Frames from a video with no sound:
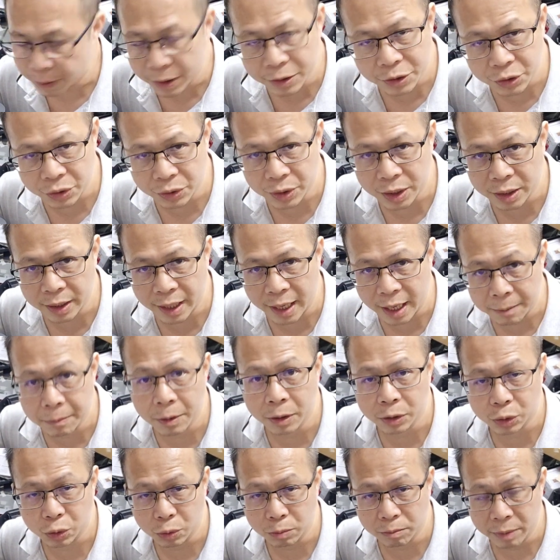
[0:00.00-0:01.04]
Purge unit
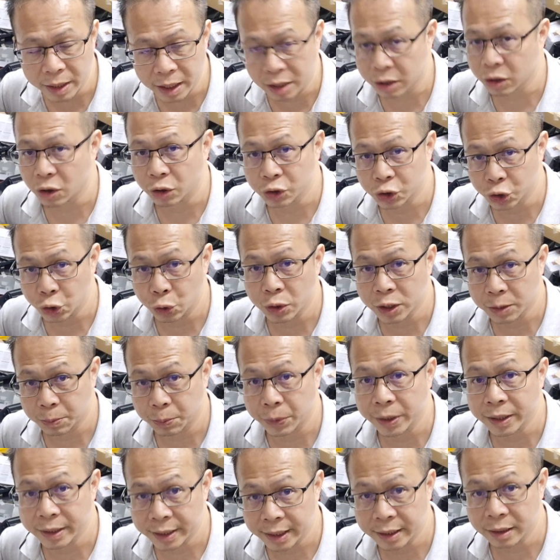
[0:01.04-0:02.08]
able to make a continuous
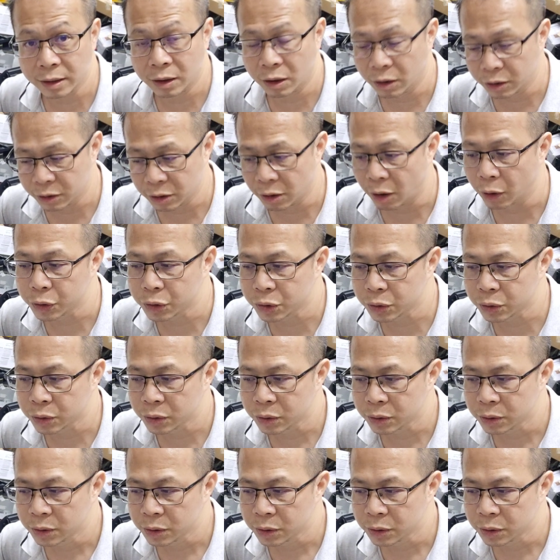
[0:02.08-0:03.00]
printing or not.